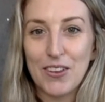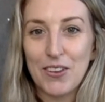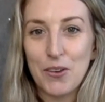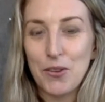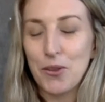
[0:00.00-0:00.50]

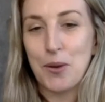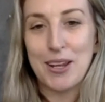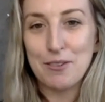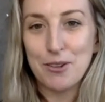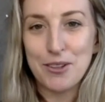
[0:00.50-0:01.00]
You're the queen
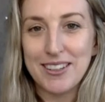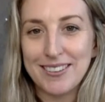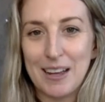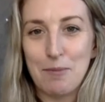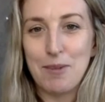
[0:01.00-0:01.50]
of all
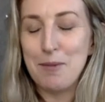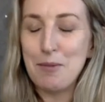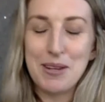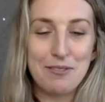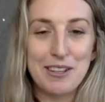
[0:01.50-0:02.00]
the. I'm a
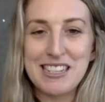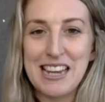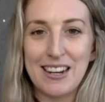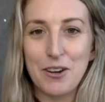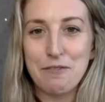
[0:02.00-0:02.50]
bit of a
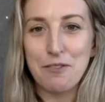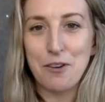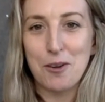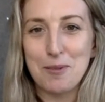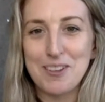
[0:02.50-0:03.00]
techno
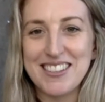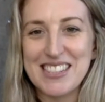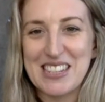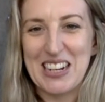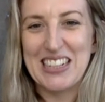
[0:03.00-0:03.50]
phobe,
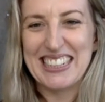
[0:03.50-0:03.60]
so.